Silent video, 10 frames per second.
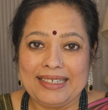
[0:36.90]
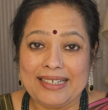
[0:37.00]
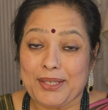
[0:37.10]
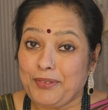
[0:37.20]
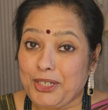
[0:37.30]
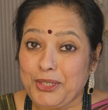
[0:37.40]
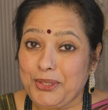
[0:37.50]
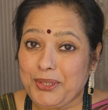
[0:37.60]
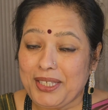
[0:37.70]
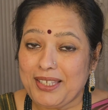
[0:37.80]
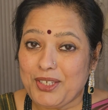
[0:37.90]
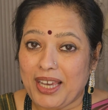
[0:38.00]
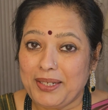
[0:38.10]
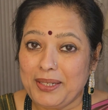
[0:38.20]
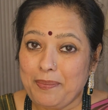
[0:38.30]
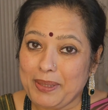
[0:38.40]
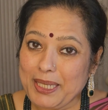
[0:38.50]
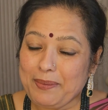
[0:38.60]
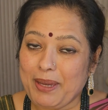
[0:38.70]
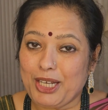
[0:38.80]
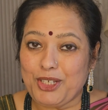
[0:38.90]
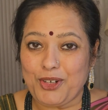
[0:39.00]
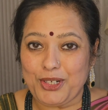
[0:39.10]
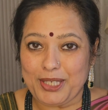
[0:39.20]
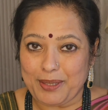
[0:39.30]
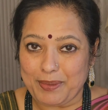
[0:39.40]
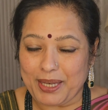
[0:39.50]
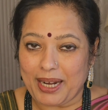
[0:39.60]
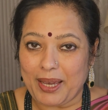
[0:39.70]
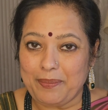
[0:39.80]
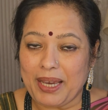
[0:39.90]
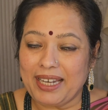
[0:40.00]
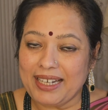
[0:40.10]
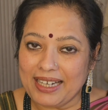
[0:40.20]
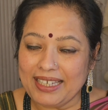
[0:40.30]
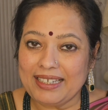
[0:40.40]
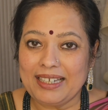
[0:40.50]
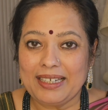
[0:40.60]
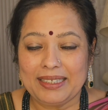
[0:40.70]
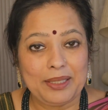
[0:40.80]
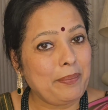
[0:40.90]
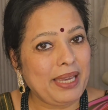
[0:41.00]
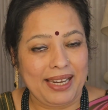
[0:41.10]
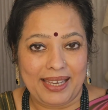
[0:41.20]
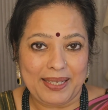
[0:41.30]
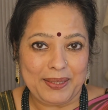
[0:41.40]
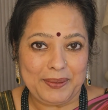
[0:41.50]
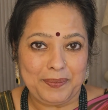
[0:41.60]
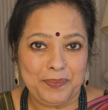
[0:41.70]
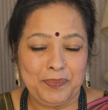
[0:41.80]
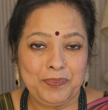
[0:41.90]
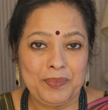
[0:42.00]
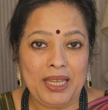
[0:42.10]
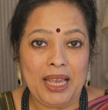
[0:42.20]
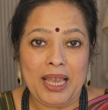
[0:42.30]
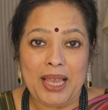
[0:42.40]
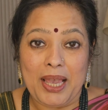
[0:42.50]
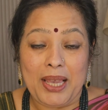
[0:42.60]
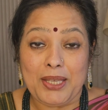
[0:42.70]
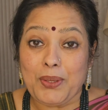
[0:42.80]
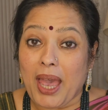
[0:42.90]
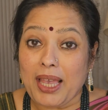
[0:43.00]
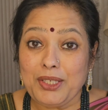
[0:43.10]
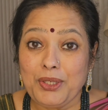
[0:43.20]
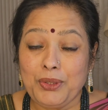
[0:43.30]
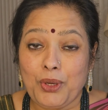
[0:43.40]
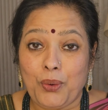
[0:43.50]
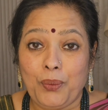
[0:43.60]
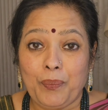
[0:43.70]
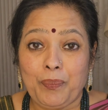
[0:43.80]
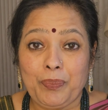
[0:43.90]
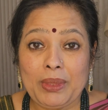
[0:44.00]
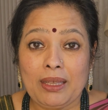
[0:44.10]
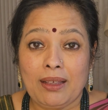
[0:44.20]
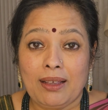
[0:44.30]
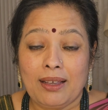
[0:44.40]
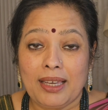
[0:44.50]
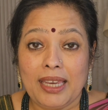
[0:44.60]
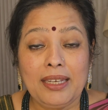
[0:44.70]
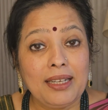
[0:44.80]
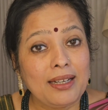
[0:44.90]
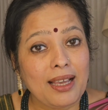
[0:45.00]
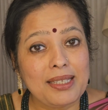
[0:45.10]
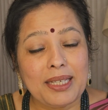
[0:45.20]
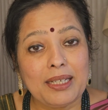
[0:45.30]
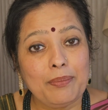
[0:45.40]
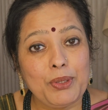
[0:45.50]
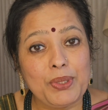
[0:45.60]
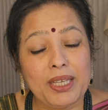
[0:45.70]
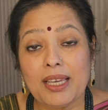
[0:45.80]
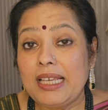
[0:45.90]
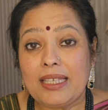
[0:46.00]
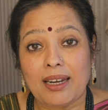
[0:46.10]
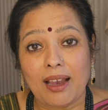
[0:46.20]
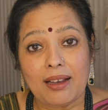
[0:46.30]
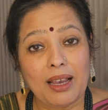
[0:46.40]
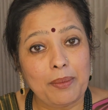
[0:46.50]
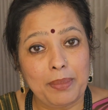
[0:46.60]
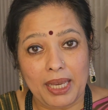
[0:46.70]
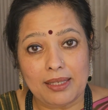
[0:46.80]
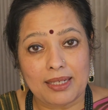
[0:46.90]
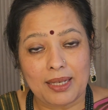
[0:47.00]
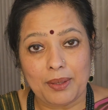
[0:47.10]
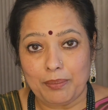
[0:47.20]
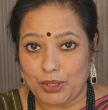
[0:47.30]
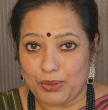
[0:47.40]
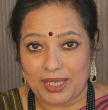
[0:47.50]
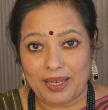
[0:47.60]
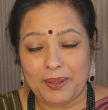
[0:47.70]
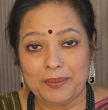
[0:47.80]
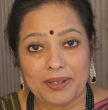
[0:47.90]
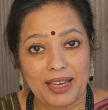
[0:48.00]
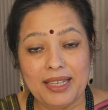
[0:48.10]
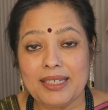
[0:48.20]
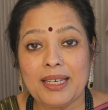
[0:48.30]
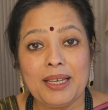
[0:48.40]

So, if you're new to this channel, please make sure to subscribe and click the bell icon. So, as you know, Indian classical music is raga based music, right?